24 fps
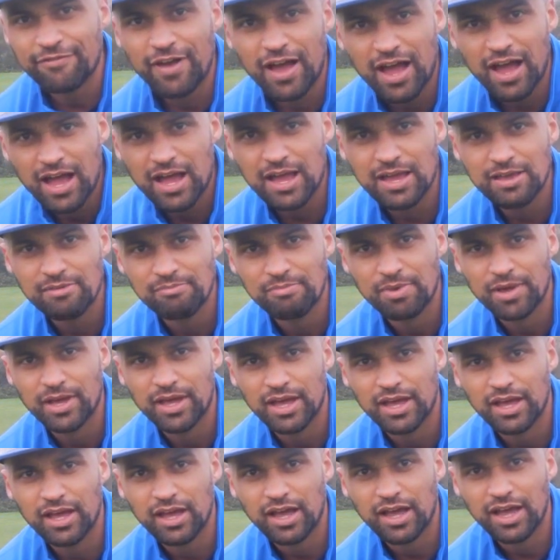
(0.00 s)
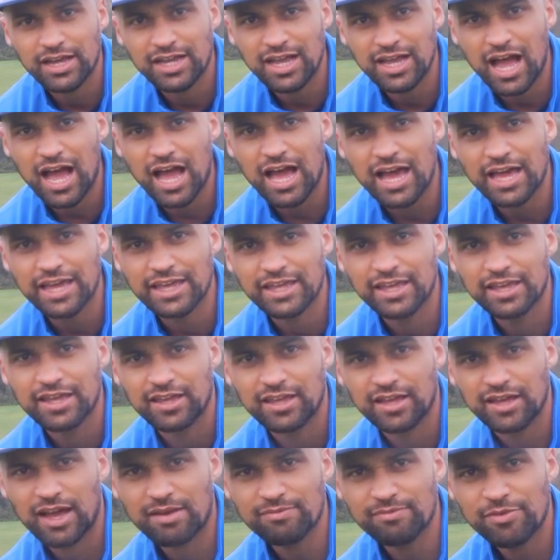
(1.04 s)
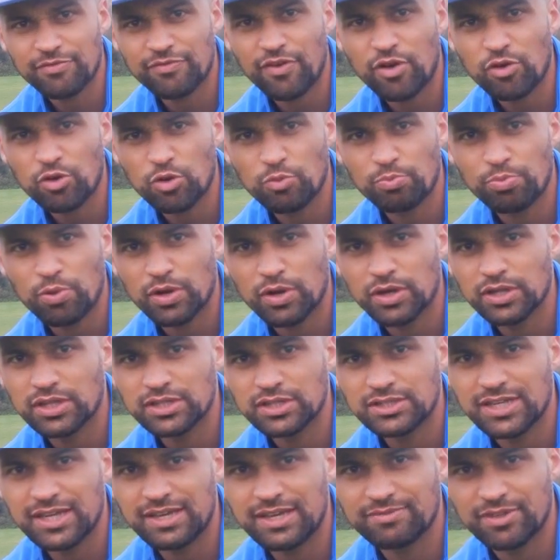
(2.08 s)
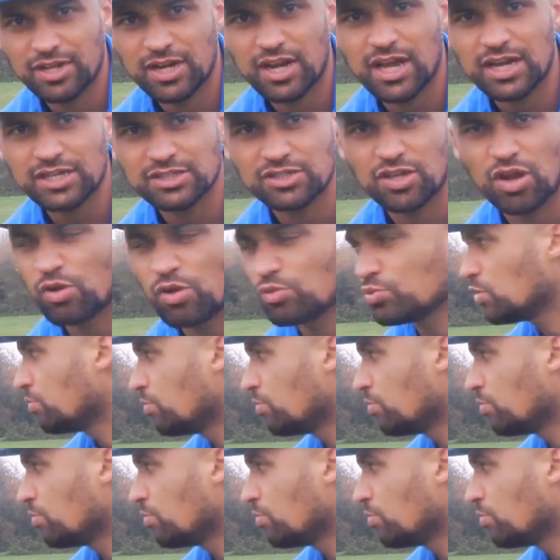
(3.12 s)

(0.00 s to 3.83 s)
I'm a guy, I'm the focal point of the team that likes to hold the